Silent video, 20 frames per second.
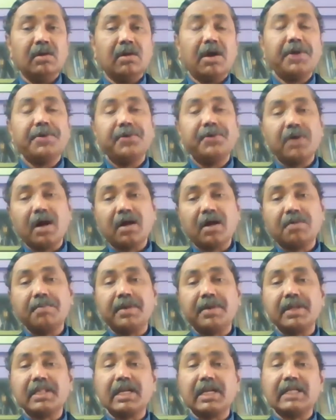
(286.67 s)
You
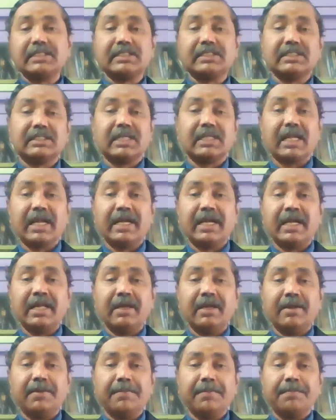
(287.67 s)
document the lessons
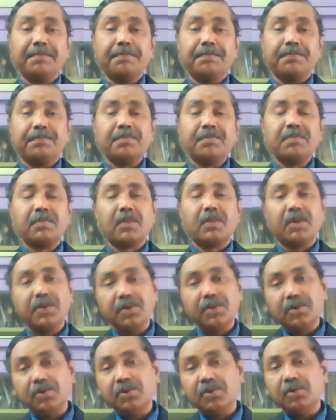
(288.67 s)
learned.
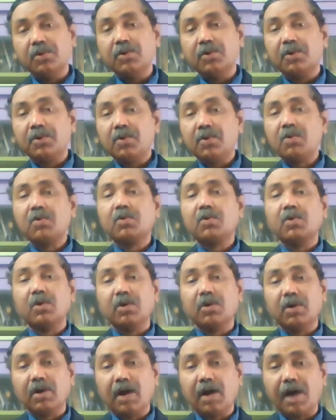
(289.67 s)

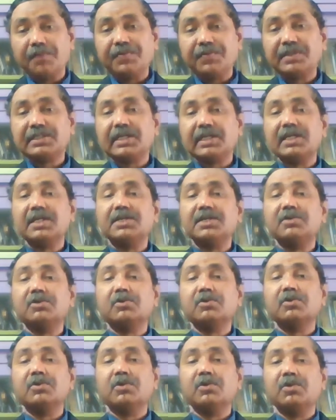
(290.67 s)
Officially
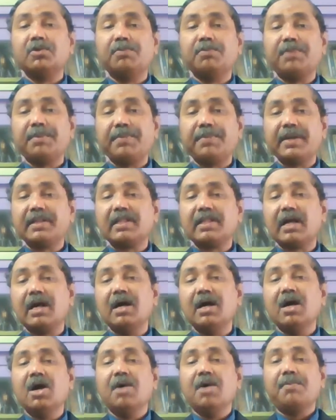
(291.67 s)
you prepare the
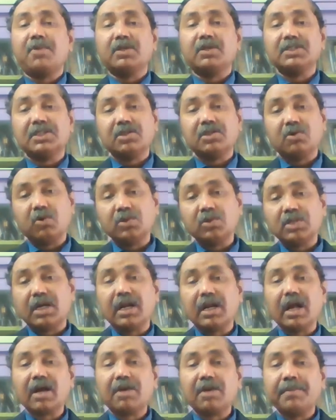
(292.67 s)
project closure
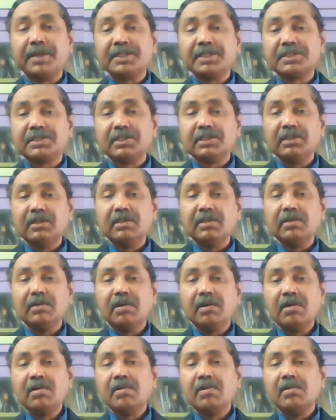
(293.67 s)
documents.
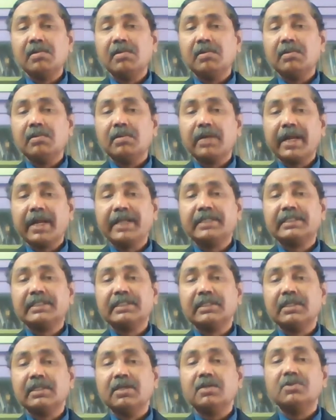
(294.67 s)
Right.
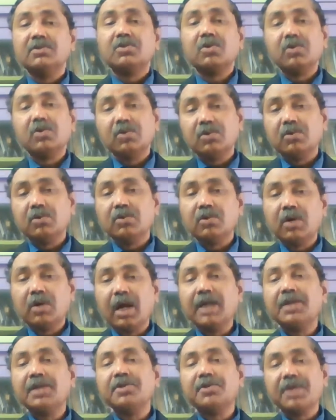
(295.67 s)
So,
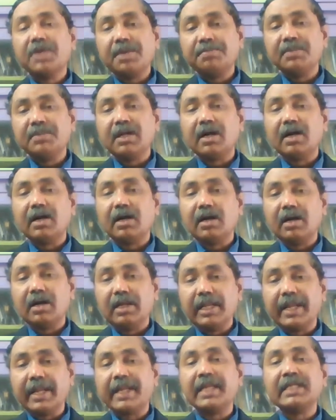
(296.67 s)
and you keep
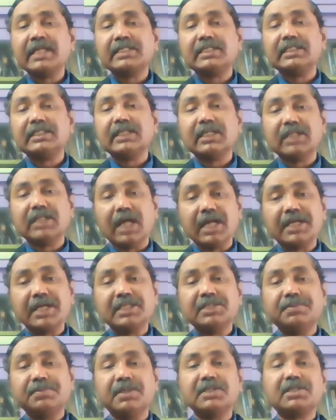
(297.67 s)
the learnings in the
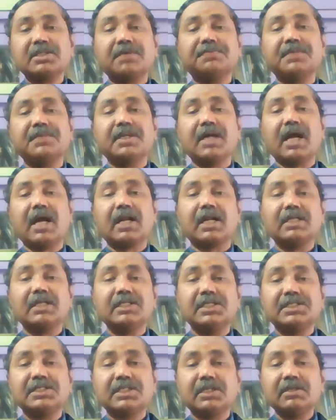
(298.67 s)
knowledge base of the
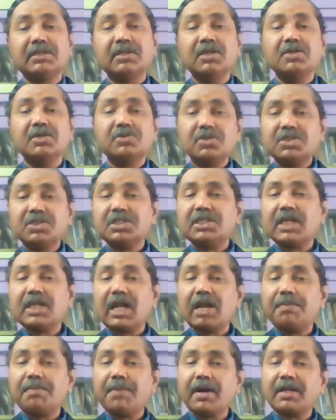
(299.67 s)
organization. So, these are
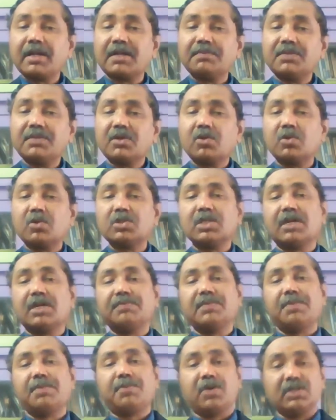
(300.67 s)
all part of the closure
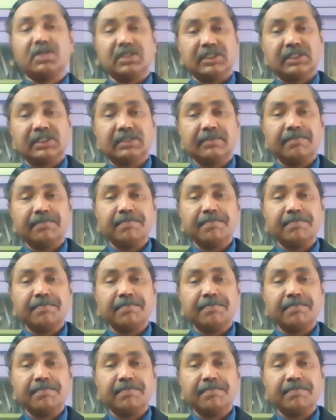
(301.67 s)
of the project.